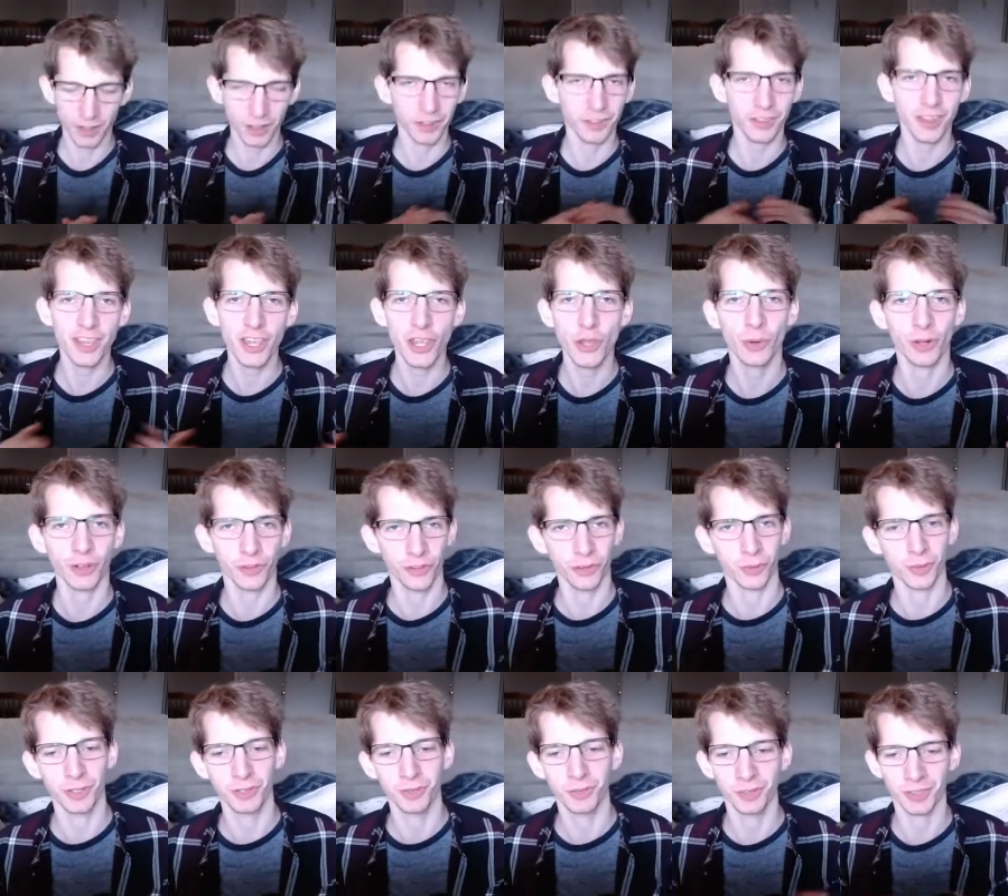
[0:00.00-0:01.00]
Thank you all so
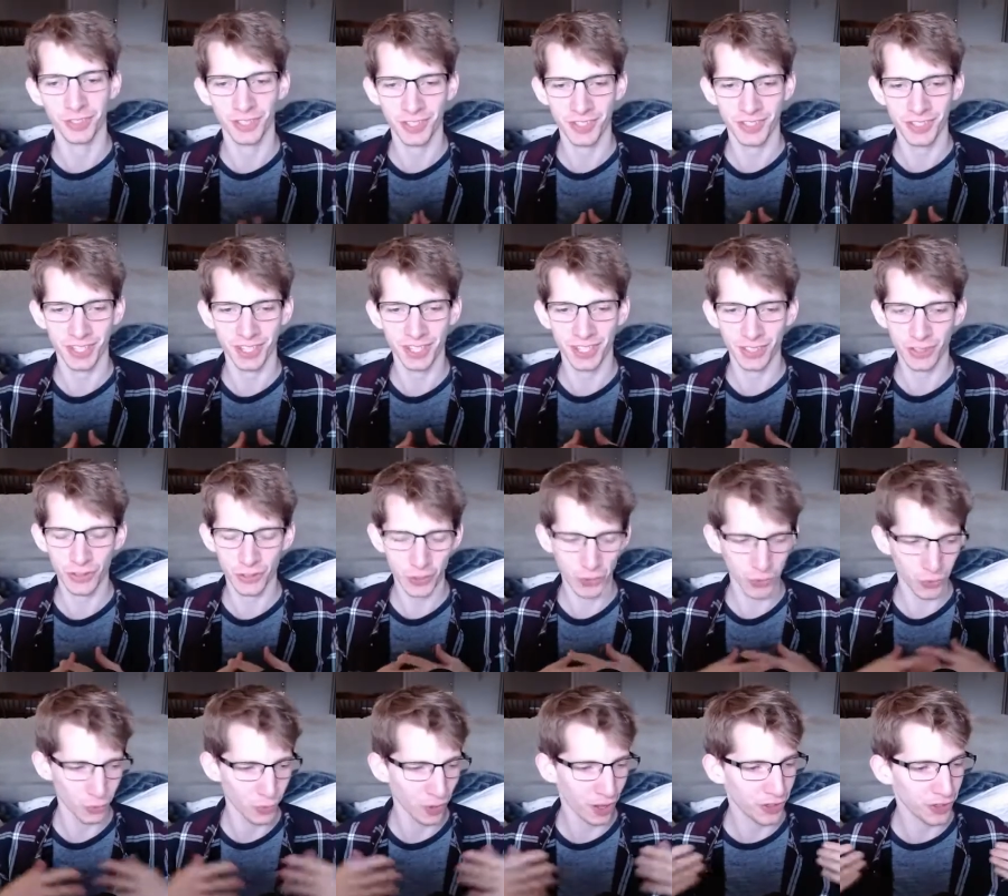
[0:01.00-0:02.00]
much for listening
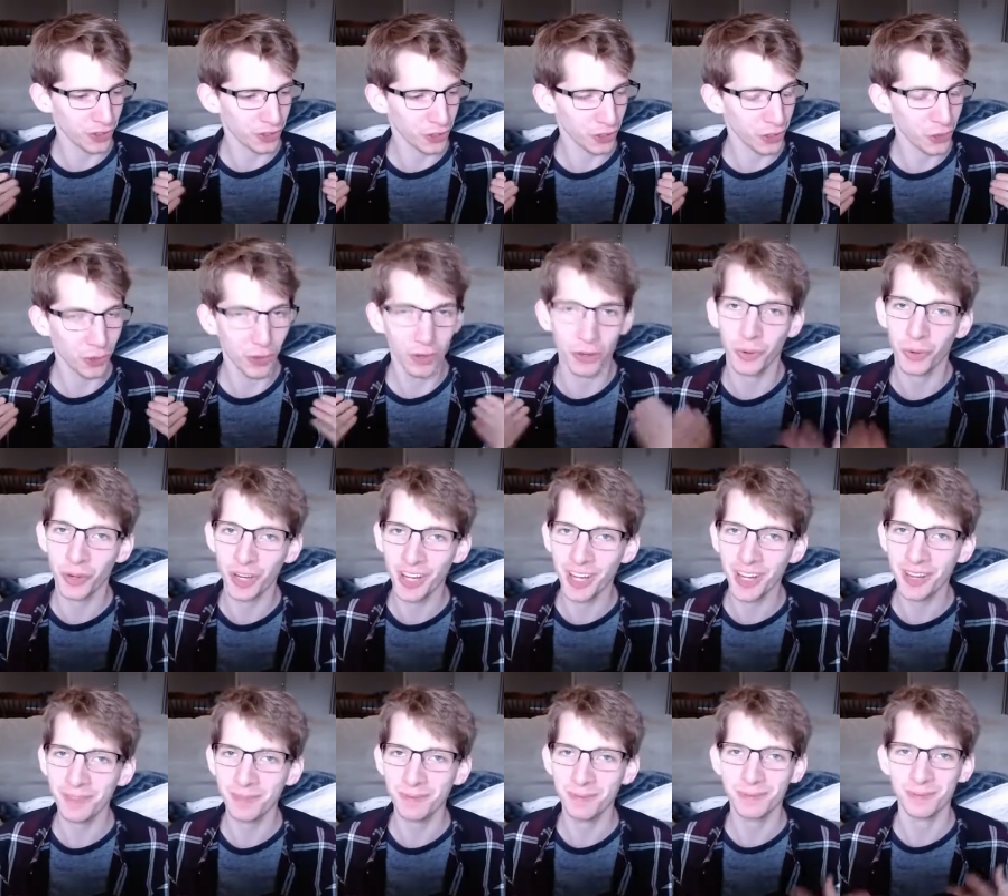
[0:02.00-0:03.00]
to whether you
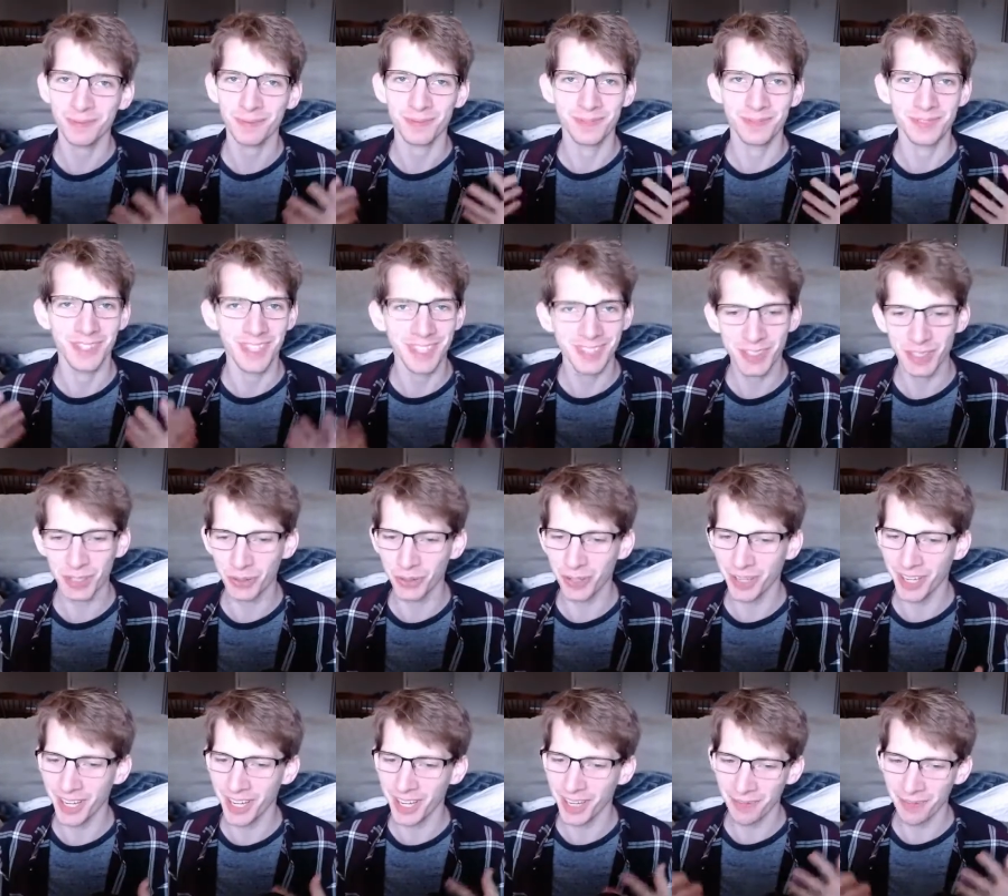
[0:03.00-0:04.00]
agree,
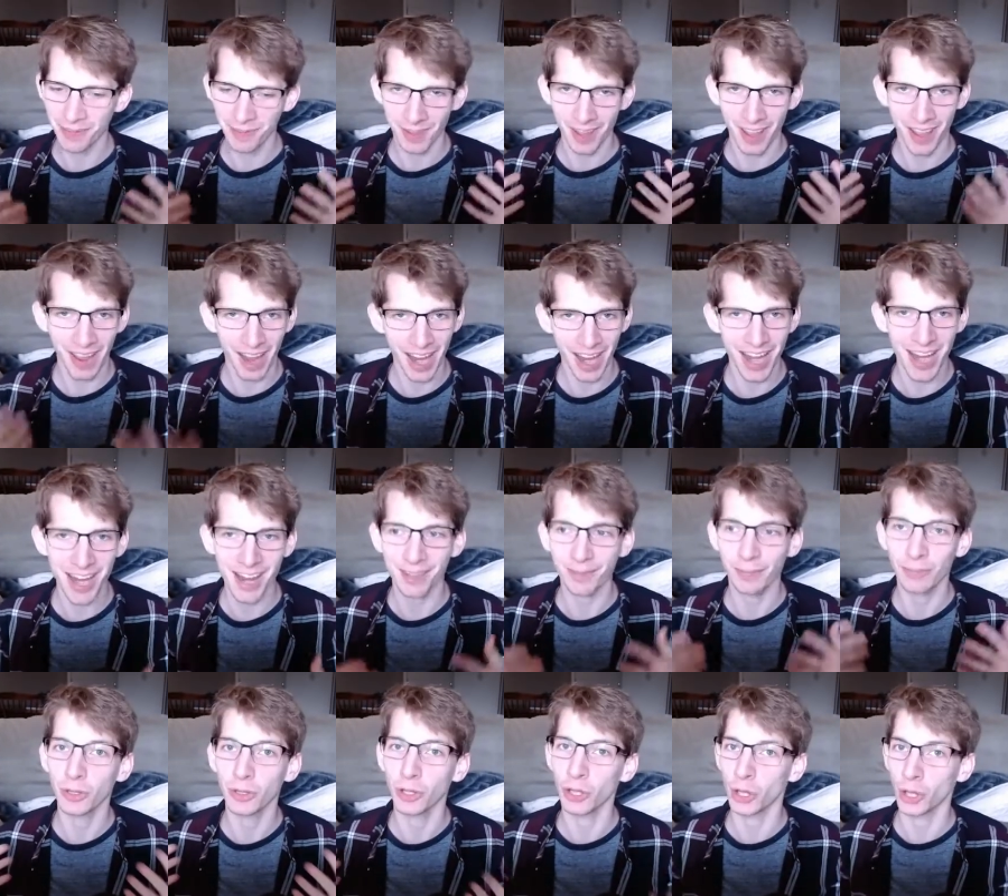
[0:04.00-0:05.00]
disagree, hate,
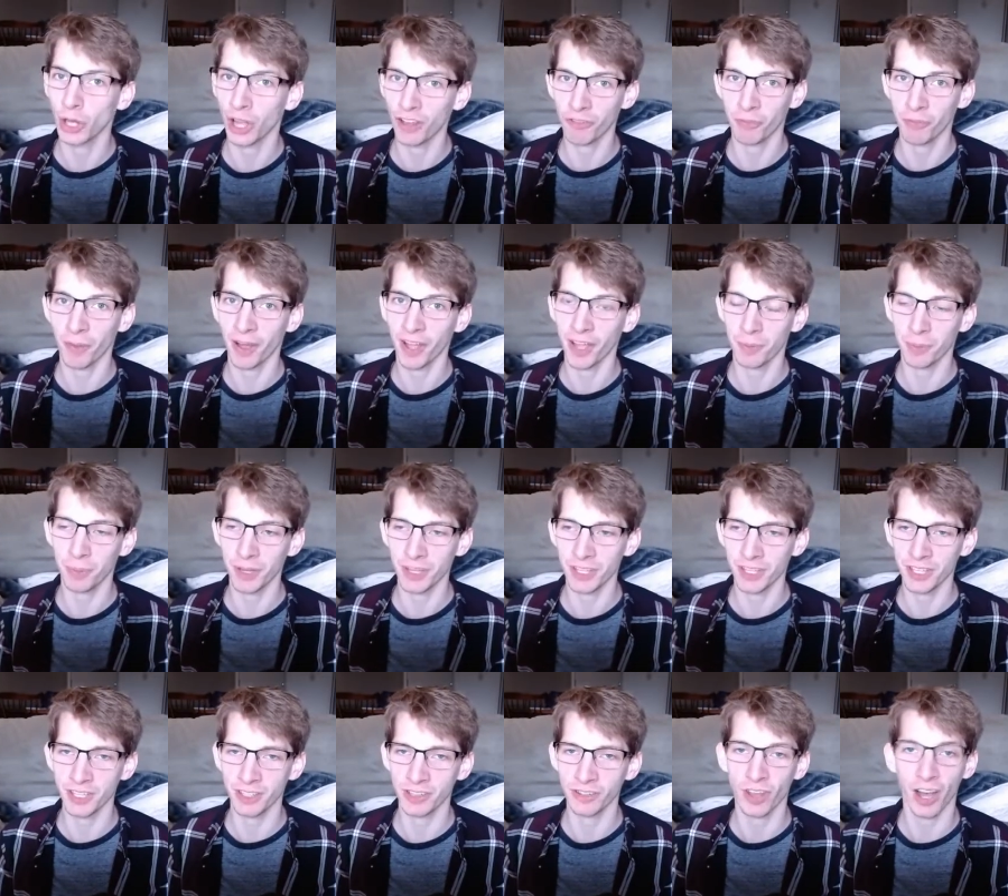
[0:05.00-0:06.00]
love my
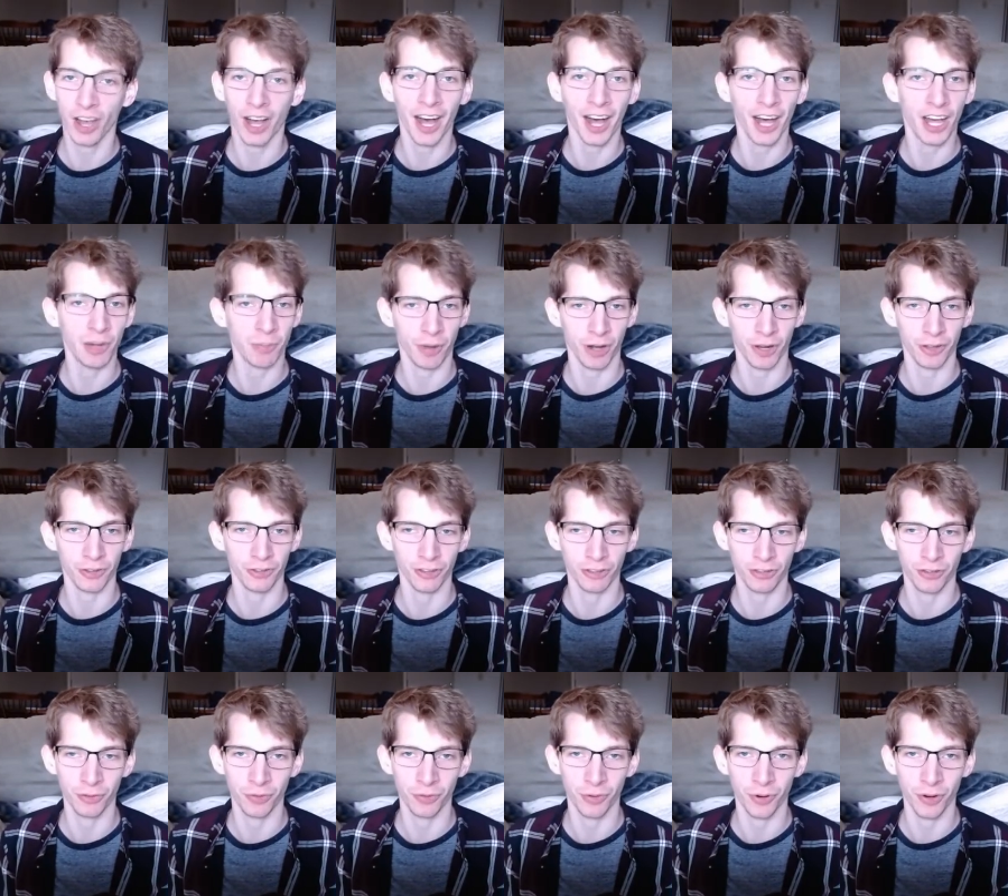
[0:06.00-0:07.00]
opinions on Mario
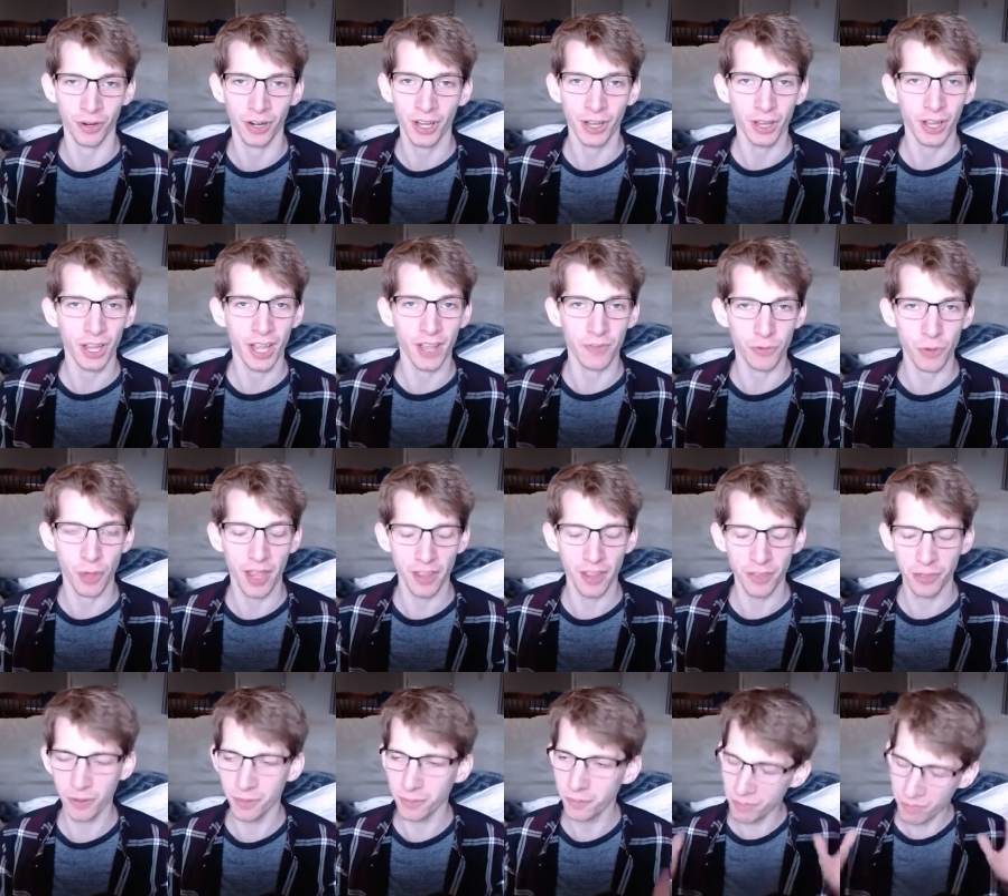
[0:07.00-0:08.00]
64. If you
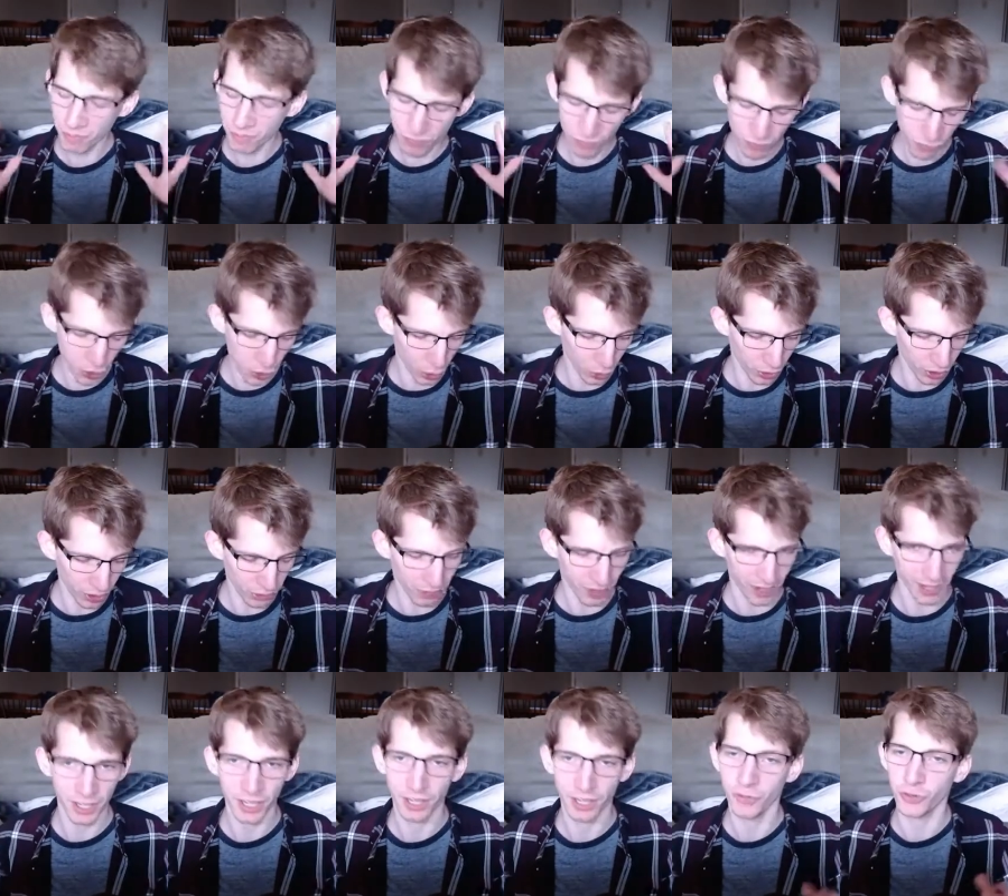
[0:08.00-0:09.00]
hate them, totally
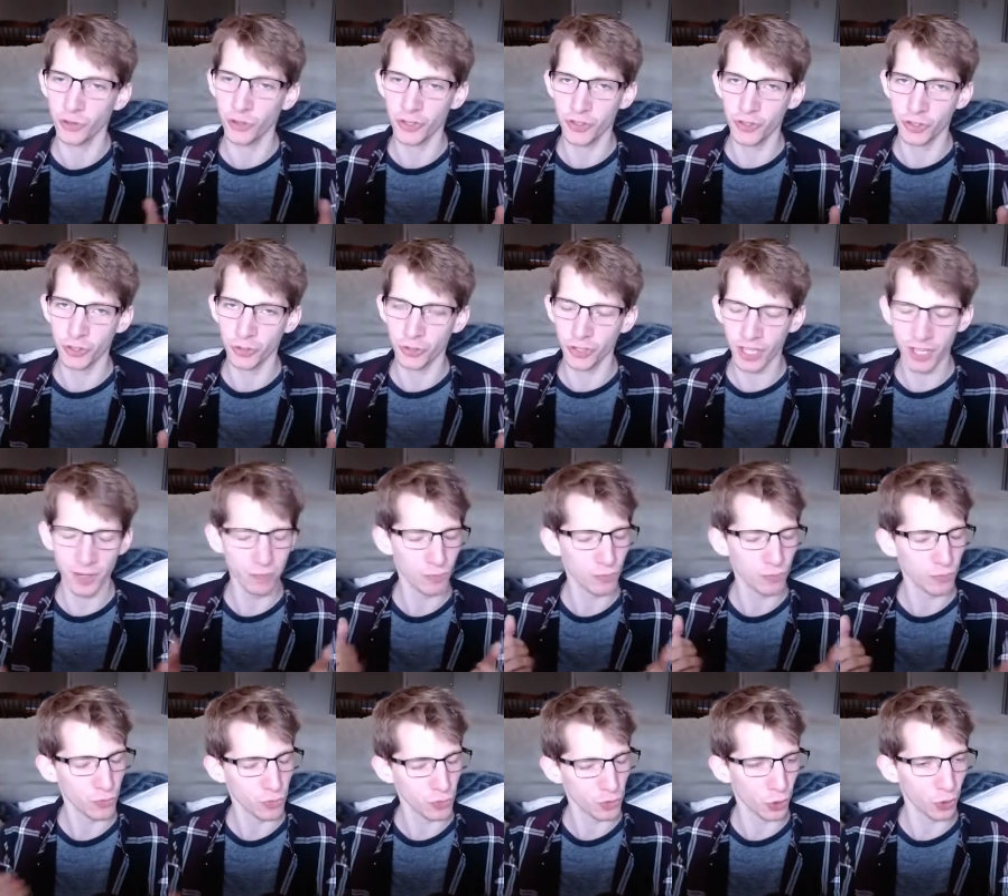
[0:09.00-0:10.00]
fine. If you disagree,
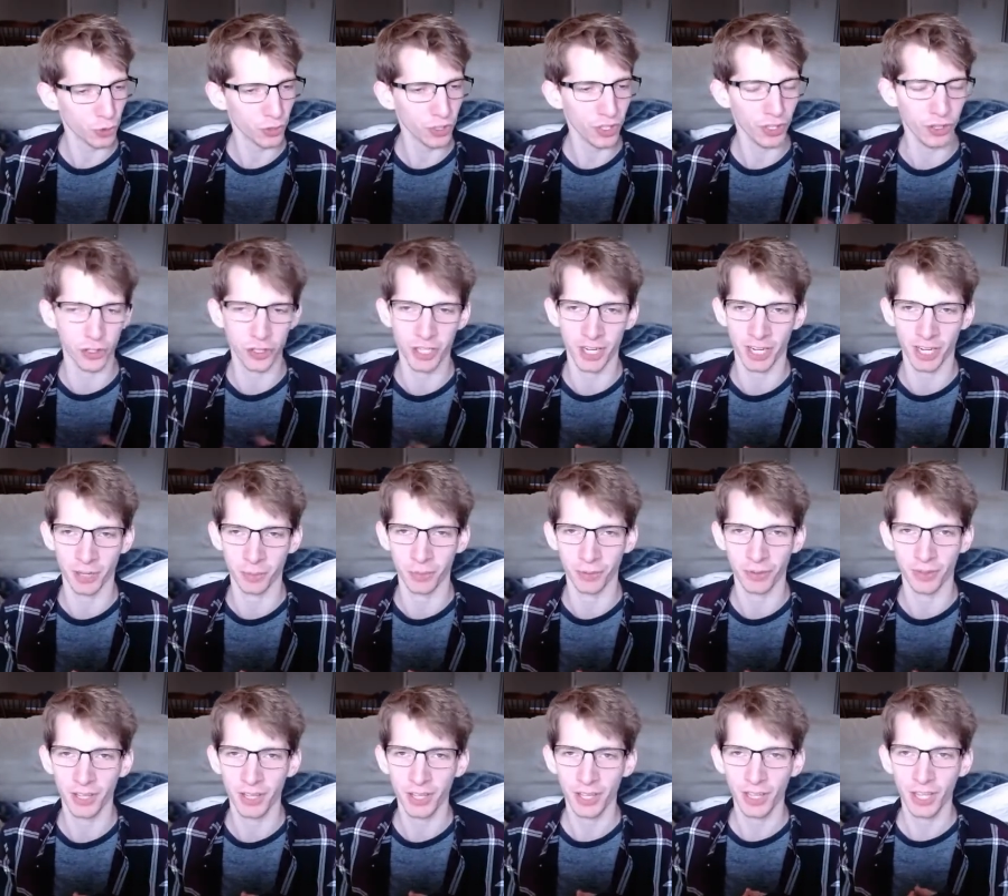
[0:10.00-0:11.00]
totally understandable.